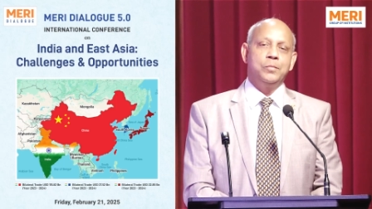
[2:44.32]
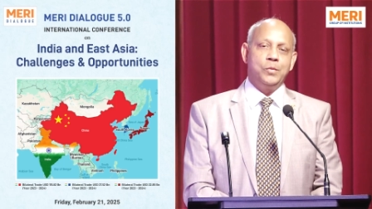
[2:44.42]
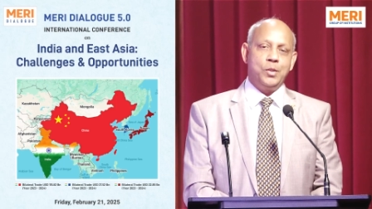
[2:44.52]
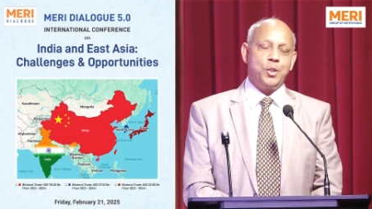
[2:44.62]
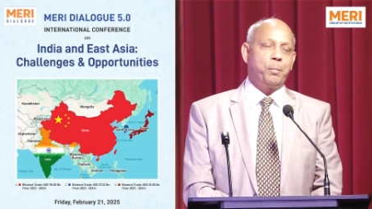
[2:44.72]

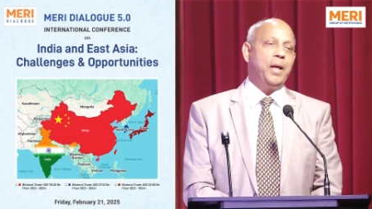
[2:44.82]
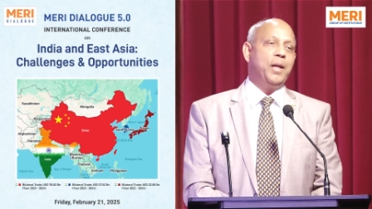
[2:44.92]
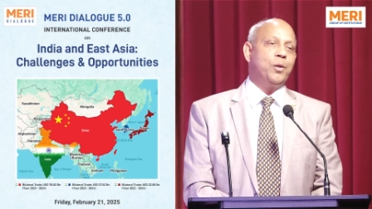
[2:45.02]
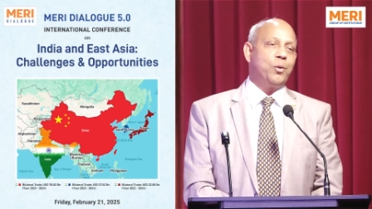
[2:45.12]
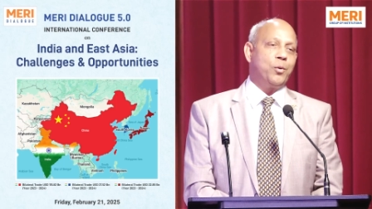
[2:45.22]

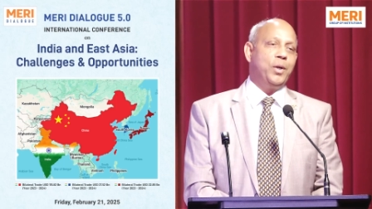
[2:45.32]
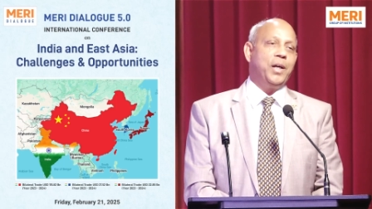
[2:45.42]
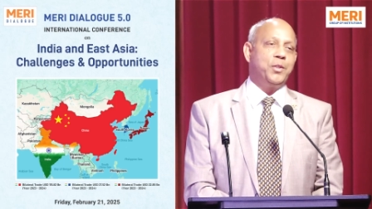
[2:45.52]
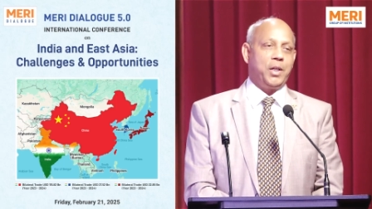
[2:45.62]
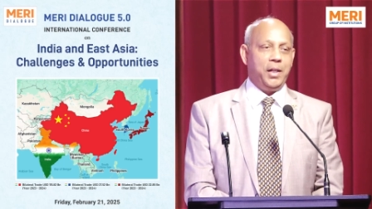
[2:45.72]
Japan, Korea,
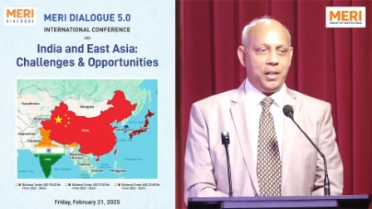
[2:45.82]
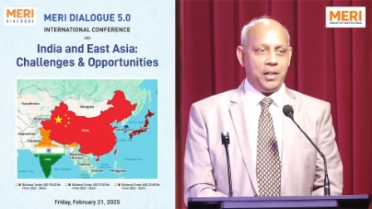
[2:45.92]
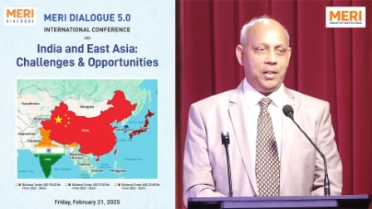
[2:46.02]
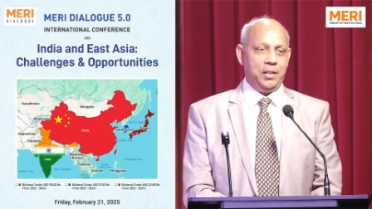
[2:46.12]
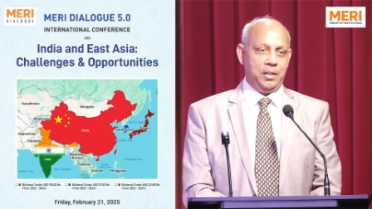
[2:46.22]

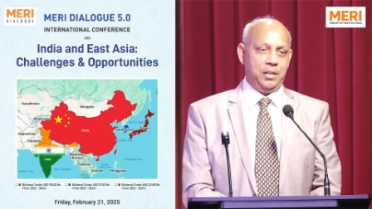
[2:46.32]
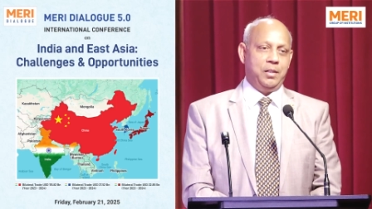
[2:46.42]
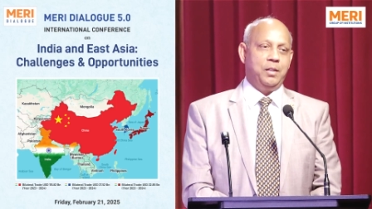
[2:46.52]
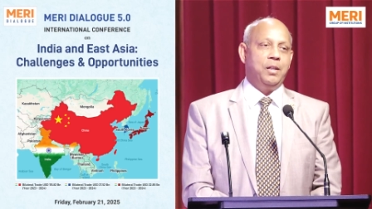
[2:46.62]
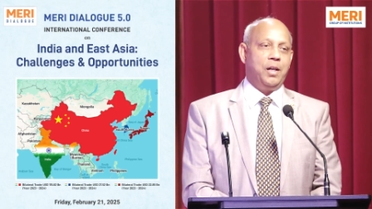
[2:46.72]
China.
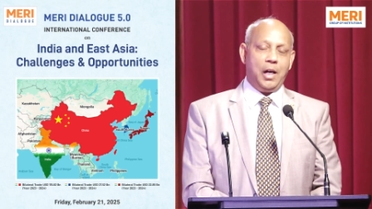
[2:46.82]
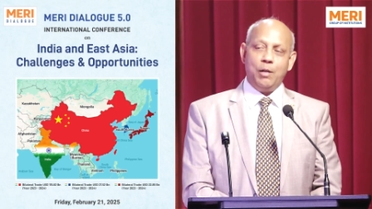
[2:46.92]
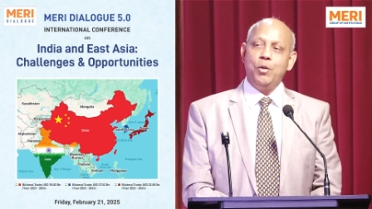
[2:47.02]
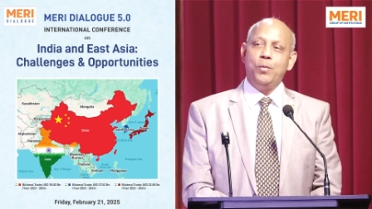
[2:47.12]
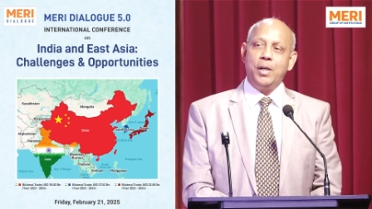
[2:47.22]

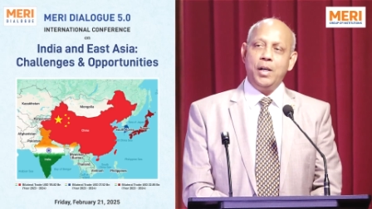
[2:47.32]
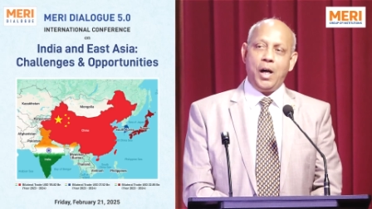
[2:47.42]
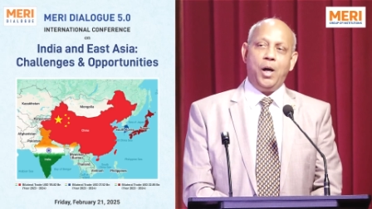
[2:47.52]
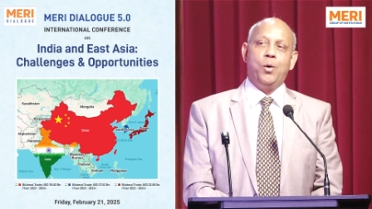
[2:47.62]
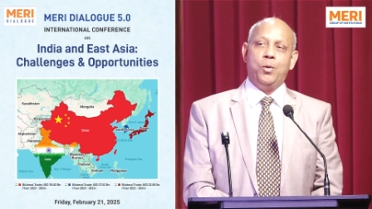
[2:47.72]
However,
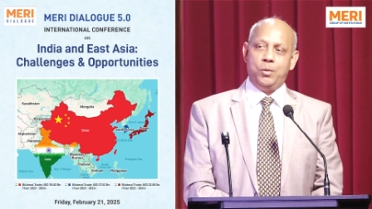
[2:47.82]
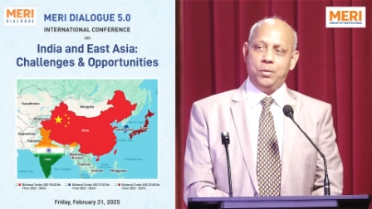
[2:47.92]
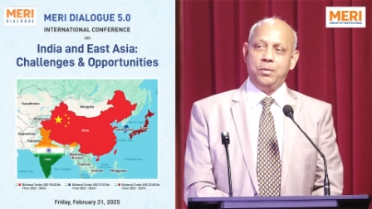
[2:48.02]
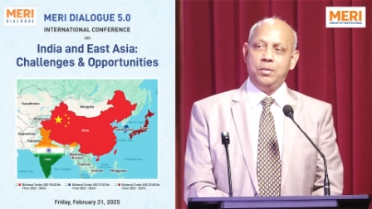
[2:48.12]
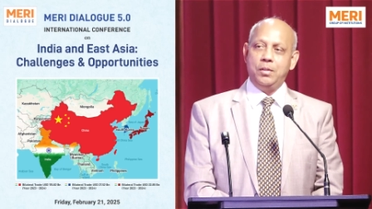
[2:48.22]
now,
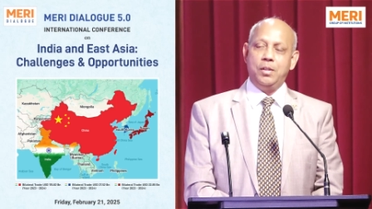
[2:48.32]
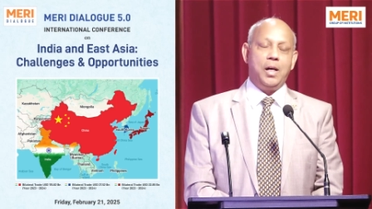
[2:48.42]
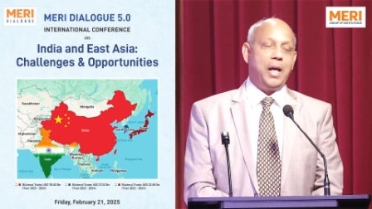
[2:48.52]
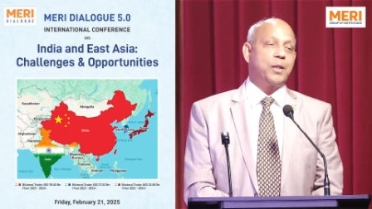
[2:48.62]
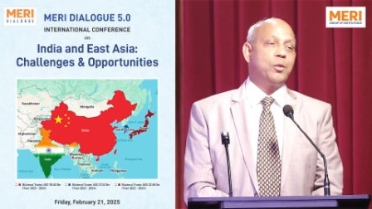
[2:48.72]

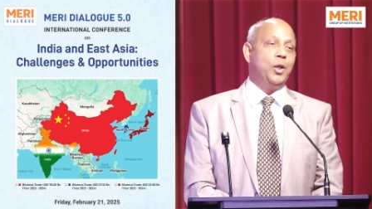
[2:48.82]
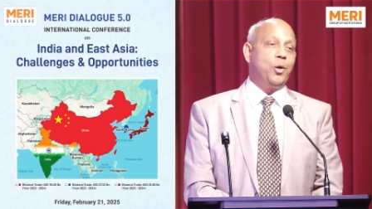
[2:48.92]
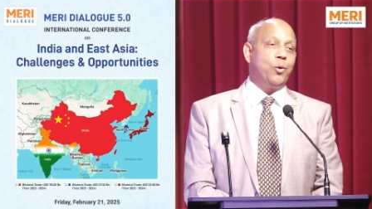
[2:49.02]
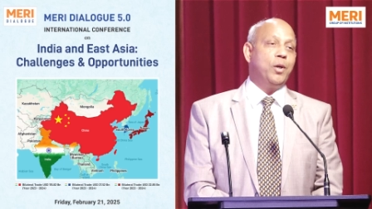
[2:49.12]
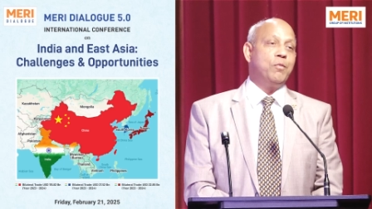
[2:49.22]
actually
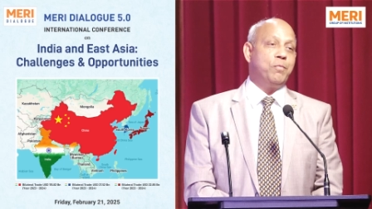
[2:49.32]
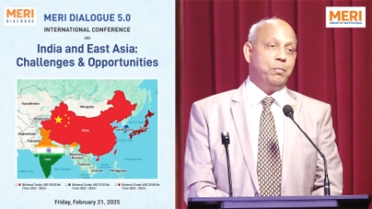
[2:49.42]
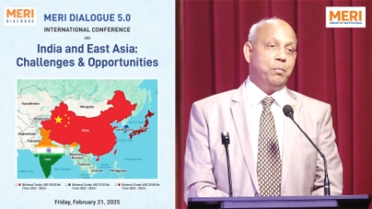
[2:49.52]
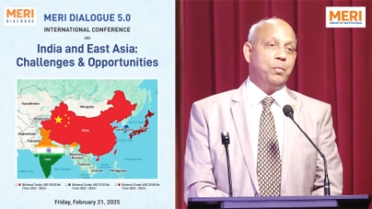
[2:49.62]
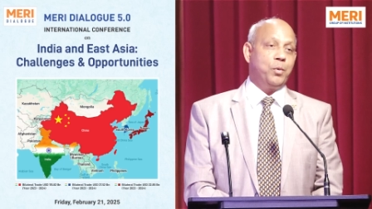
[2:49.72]

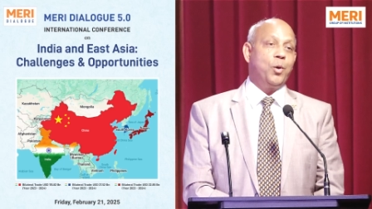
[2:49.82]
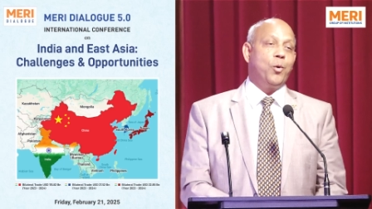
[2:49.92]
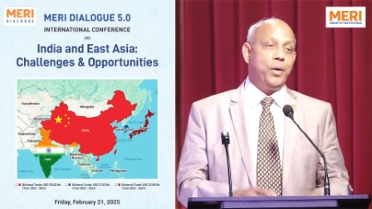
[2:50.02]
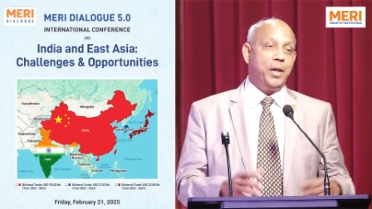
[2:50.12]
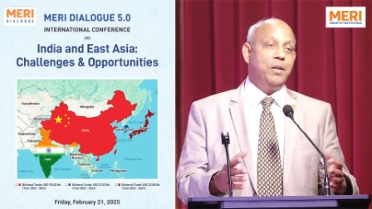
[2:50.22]

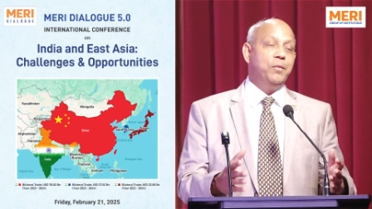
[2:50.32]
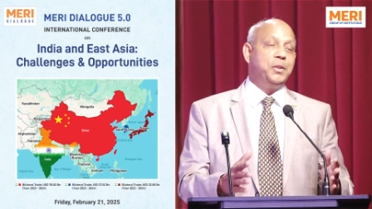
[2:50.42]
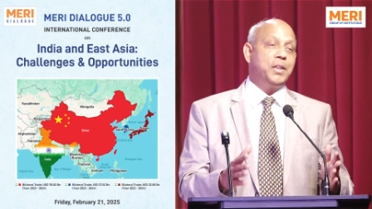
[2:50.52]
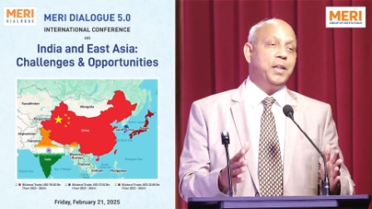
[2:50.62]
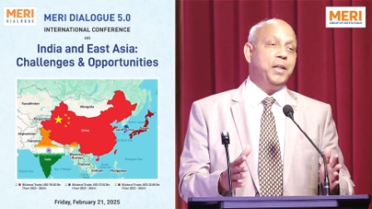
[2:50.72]
Korean
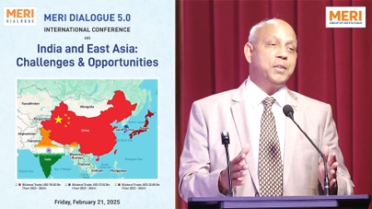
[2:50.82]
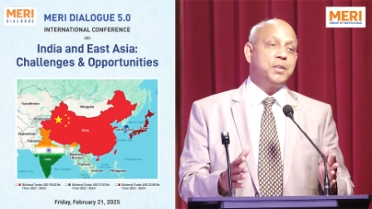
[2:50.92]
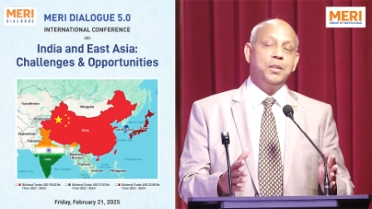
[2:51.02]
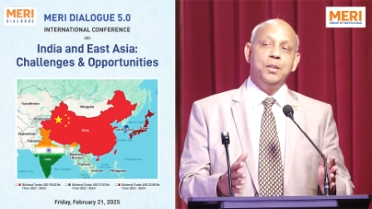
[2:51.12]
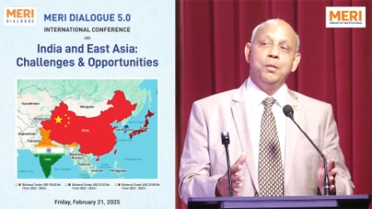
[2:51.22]
division
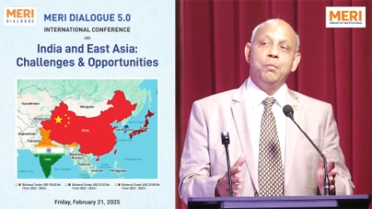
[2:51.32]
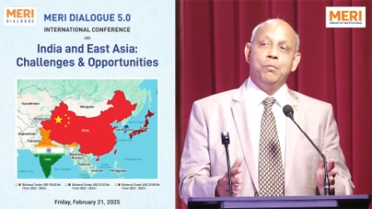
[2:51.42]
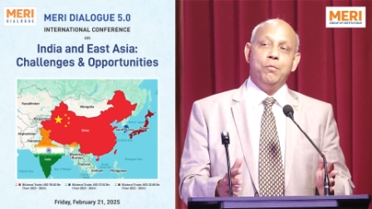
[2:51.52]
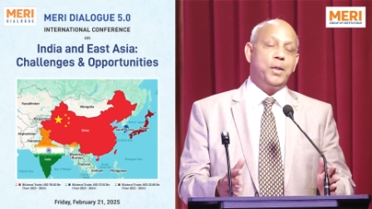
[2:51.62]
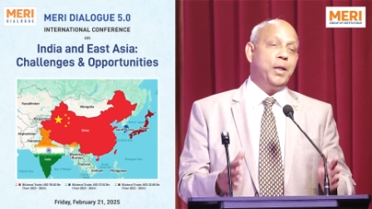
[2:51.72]
is
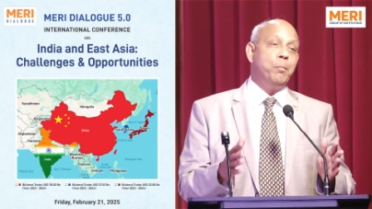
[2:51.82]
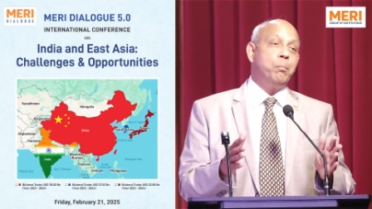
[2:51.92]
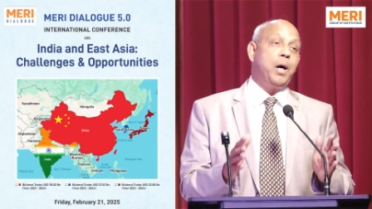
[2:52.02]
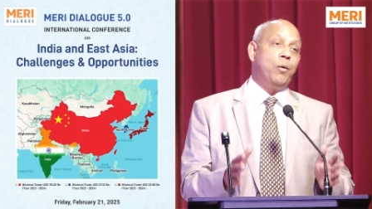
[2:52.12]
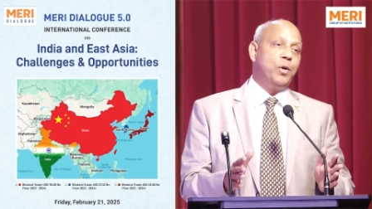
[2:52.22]
very
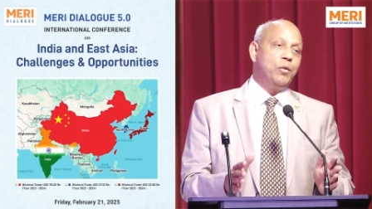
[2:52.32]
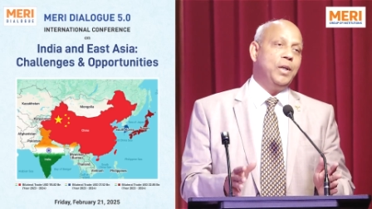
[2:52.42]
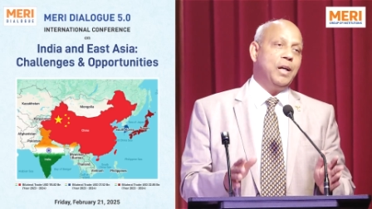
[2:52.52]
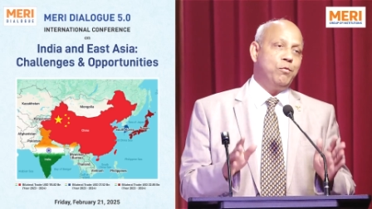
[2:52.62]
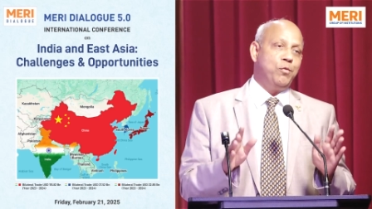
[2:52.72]
empowered. We
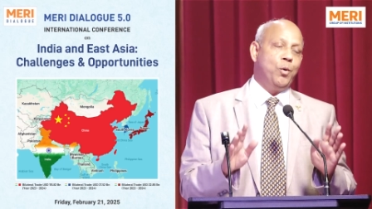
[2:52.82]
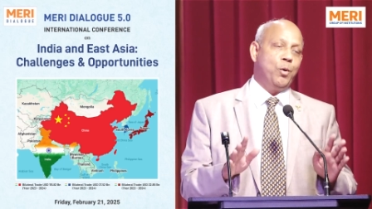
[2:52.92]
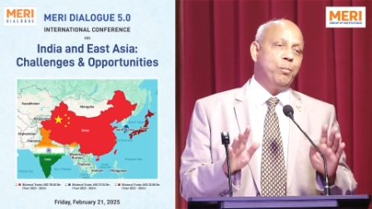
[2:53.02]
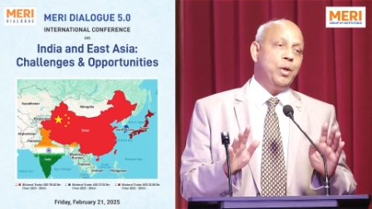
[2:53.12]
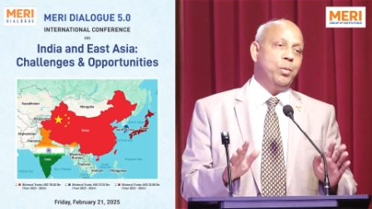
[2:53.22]
have 4
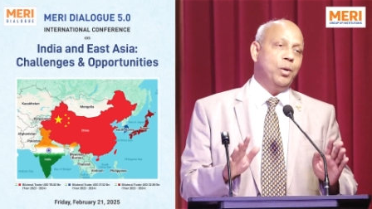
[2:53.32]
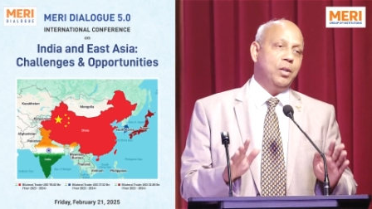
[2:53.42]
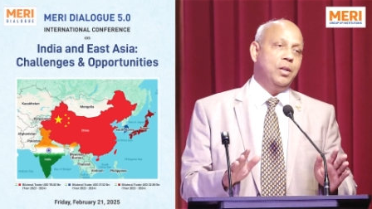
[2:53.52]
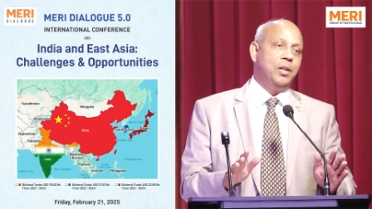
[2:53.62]
people